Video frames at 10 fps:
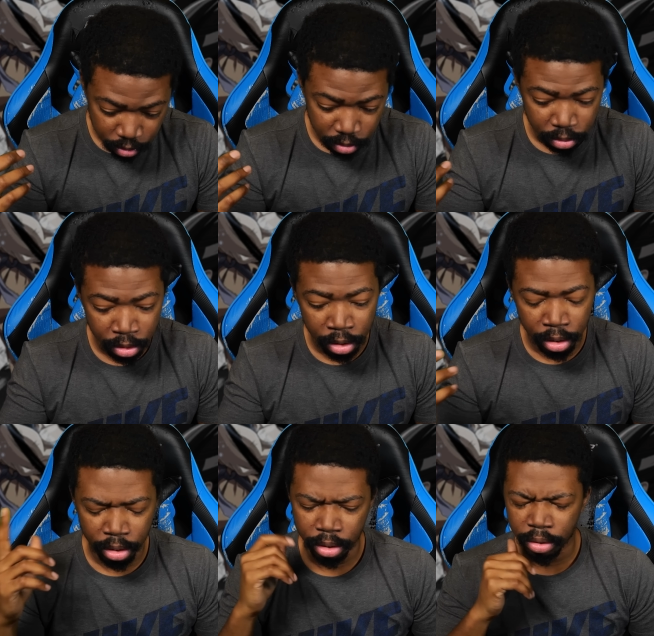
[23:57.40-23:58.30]

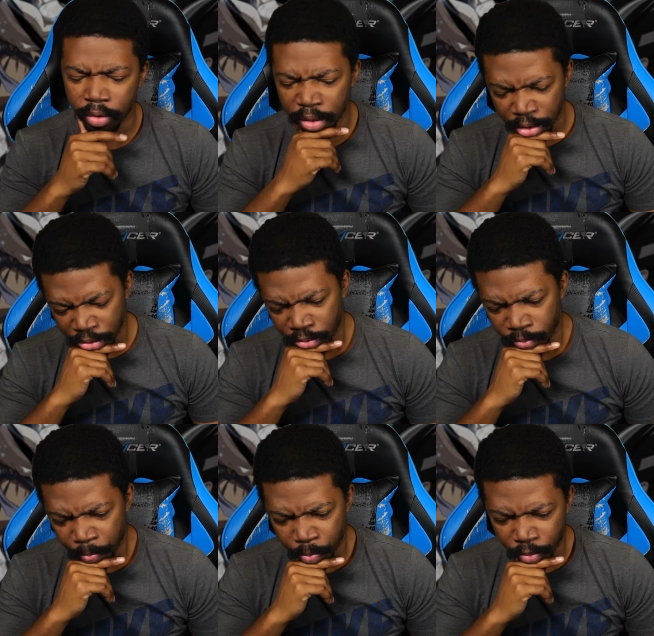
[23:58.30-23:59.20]

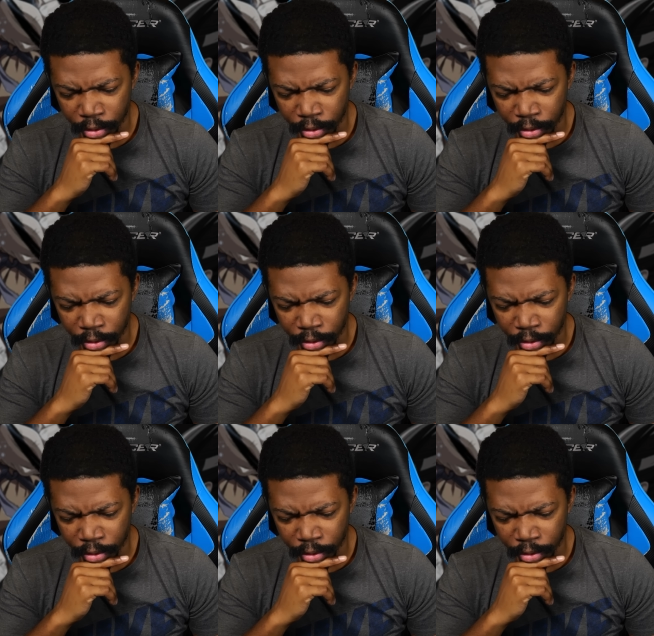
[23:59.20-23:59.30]
(silence)